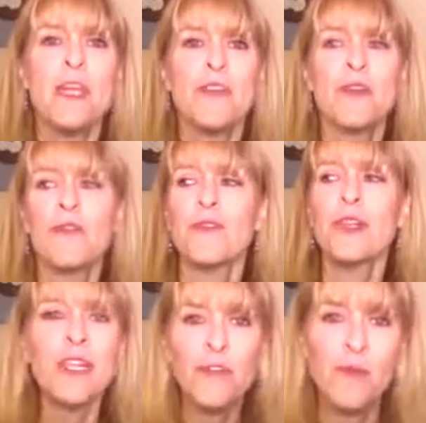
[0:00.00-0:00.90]
So I was
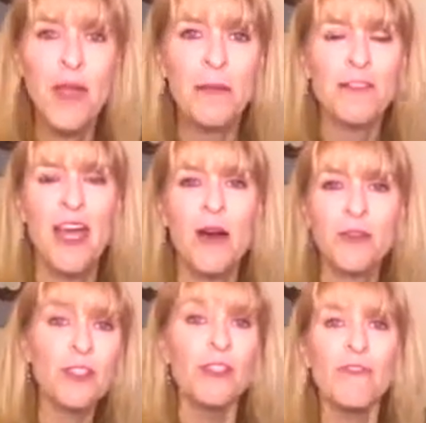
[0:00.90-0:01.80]
looking for paper
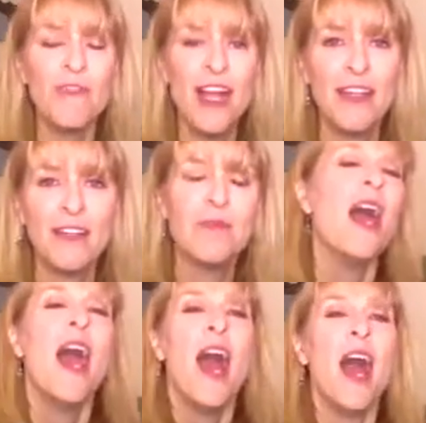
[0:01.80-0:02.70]
towels, couldn't find them.
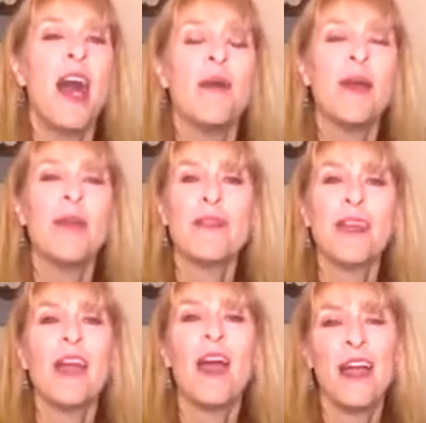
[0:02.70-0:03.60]
I was
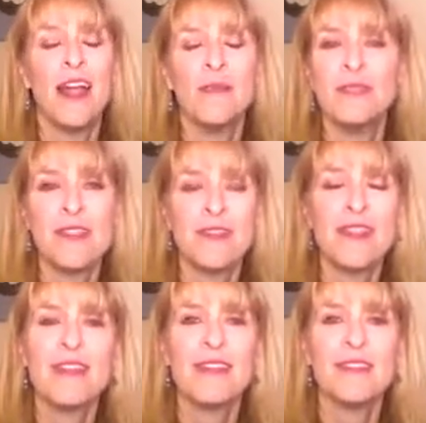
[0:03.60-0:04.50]
like, all right, I'm just
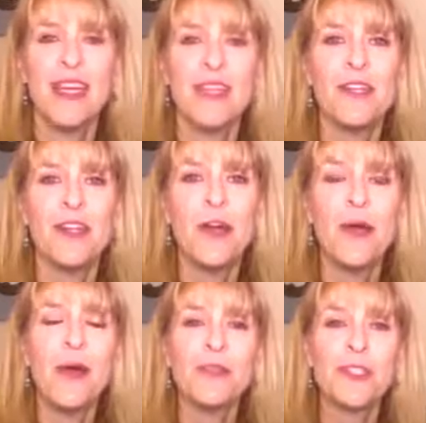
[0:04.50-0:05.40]
going to let it go.
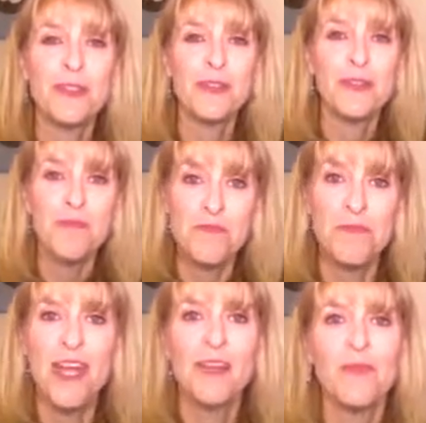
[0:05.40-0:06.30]
I'm sure the
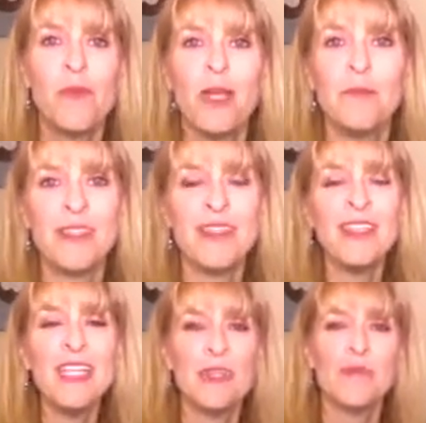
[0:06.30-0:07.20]
bread wiped it
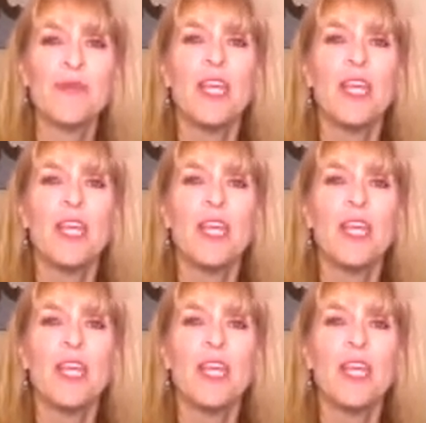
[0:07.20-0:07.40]
clean.